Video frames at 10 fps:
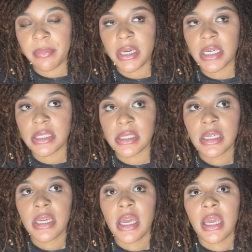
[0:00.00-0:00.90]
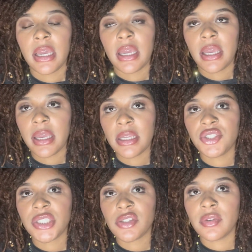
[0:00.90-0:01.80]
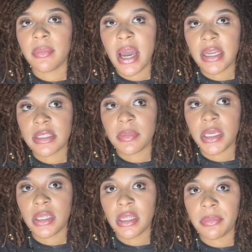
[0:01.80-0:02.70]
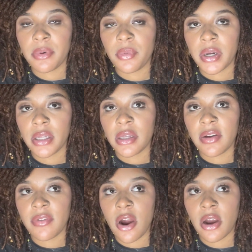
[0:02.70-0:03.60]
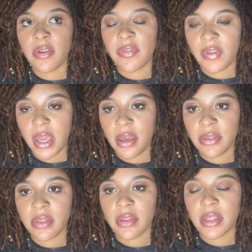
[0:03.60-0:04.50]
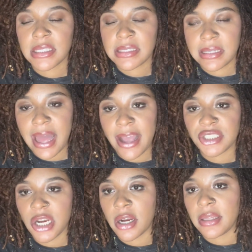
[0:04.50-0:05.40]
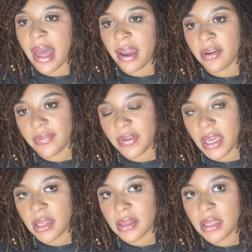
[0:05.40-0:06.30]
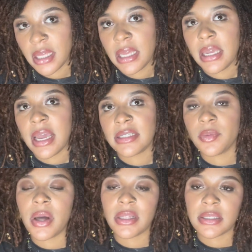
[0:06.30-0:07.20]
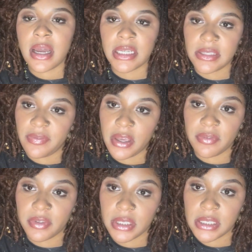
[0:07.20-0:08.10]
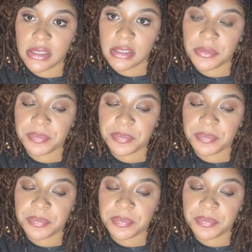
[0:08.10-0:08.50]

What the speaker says: because it just reminds me, number one, of our faith / our lack of faith, as well as God's faithfulness.